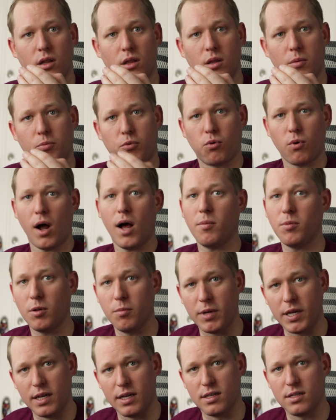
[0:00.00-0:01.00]
The
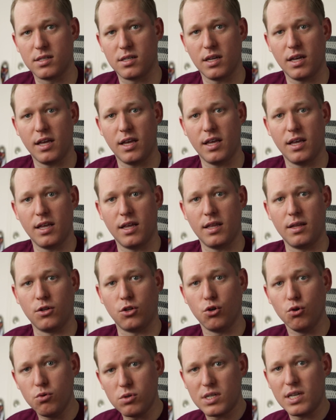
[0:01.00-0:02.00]
problem is
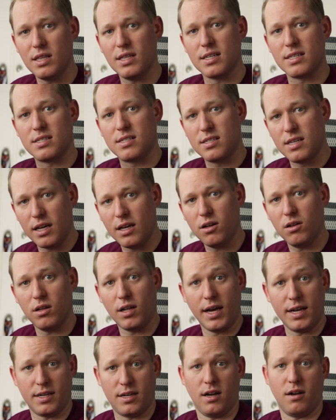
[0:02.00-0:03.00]
using this single
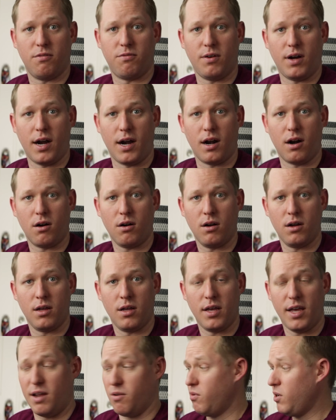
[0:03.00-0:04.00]
identifier,
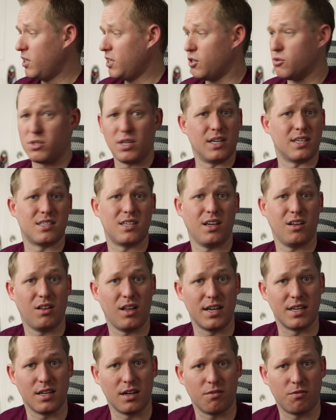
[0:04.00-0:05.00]
and really using a single
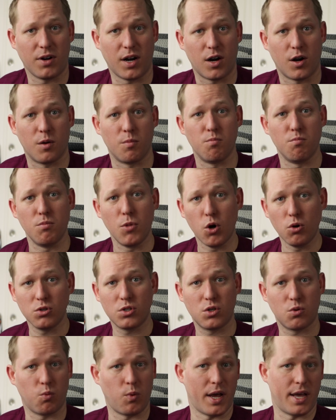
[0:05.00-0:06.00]
identifier in
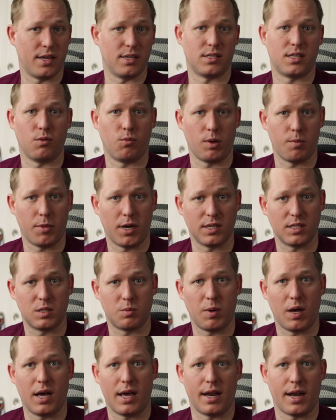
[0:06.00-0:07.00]
most ways that we might
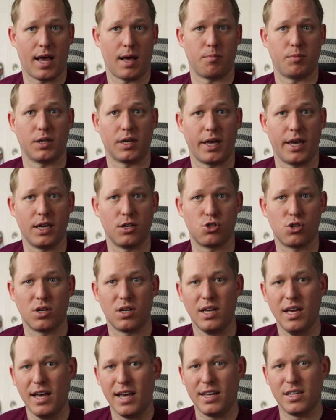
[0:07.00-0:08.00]
spy an
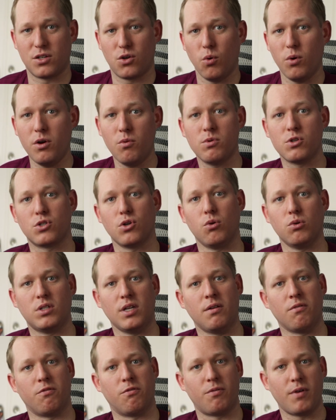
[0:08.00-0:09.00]
application, is going to result
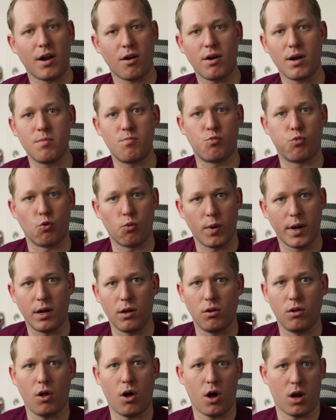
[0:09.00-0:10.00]
in very
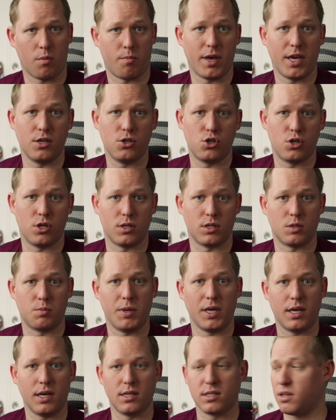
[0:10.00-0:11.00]
brittle automations
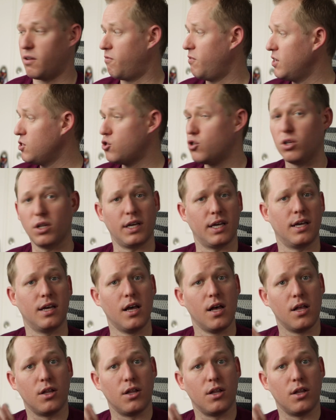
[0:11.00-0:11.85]
because eventually